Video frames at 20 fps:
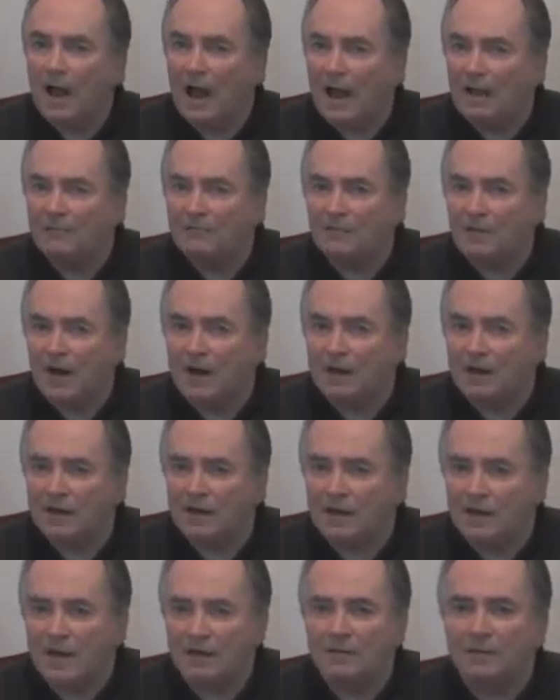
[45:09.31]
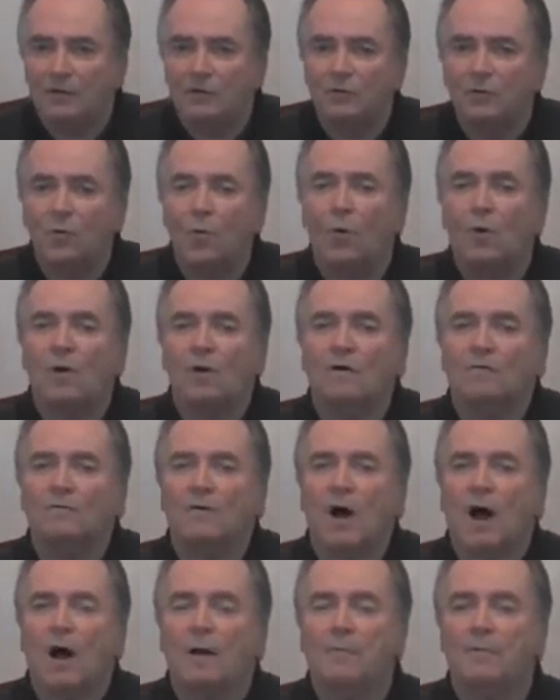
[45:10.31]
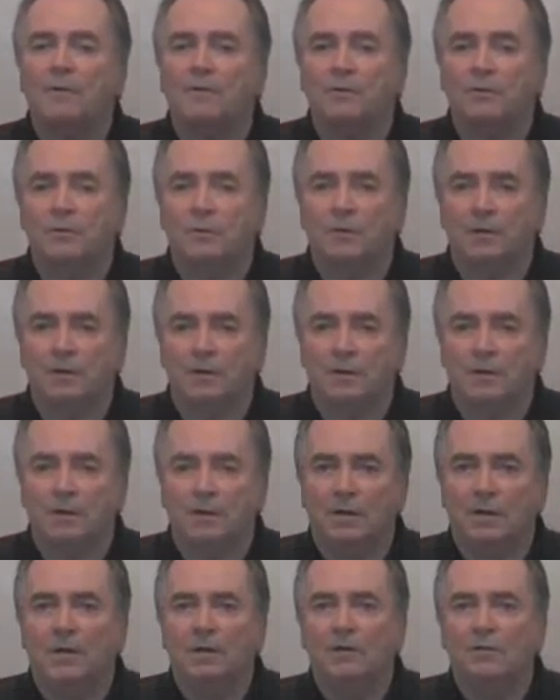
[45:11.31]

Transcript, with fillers: have not yet, the door of opportunity